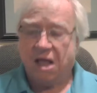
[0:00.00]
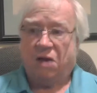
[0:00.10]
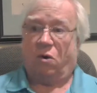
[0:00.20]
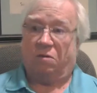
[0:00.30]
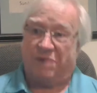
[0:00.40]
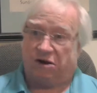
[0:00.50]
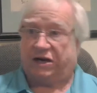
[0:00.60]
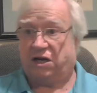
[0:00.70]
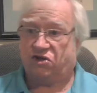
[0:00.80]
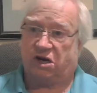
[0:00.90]
where
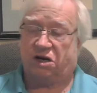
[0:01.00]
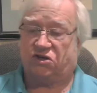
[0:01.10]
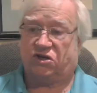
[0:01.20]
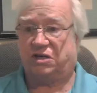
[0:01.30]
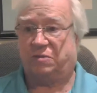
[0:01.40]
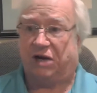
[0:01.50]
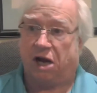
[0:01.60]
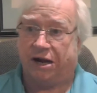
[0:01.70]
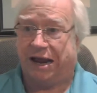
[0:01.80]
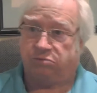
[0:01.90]
American citizens have been
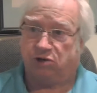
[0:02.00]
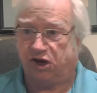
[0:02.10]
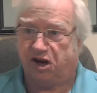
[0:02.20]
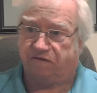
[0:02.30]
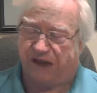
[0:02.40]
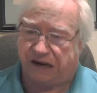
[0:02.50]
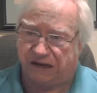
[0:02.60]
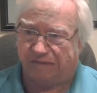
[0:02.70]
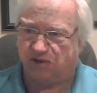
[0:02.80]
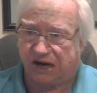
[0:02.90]
unable to defend
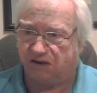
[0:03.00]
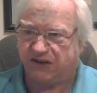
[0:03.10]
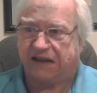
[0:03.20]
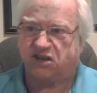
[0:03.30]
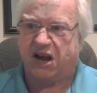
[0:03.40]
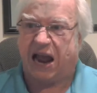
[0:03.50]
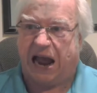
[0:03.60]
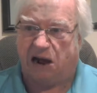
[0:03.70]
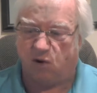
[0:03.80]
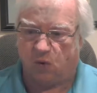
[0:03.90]
themselves. That's an
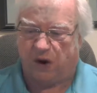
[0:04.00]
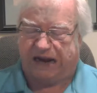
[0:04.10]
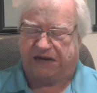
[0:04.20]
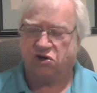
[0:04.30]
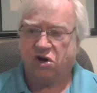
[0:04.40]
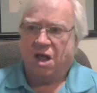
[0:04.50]
outrage.